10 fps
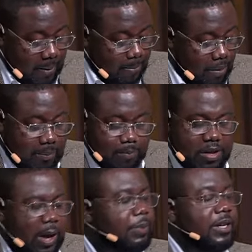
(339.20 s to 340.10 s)
But
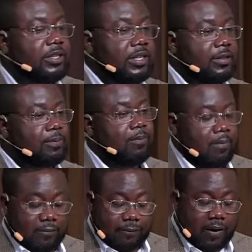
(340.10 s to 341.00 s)
peer pressure is
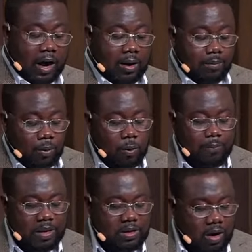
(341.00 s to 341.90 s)
far more
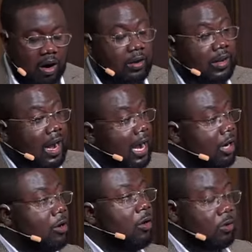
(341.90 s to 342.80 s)
beyond
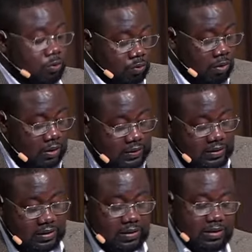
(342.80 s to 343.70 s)
alcohol,
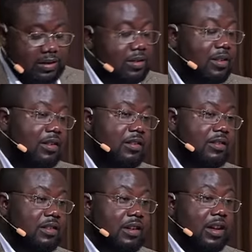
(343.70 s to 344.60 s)
drugs,
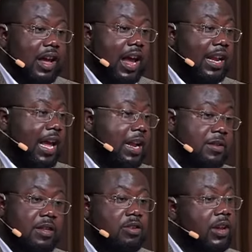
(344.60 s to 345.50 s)
and
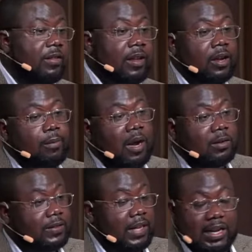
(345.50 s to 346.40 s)
anything you can think
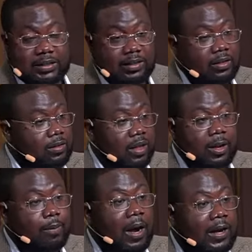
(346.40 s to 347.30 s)
about. Sex, think
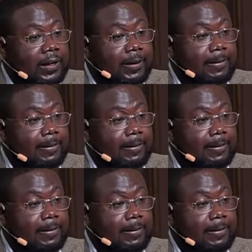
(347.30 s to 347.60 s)
about it.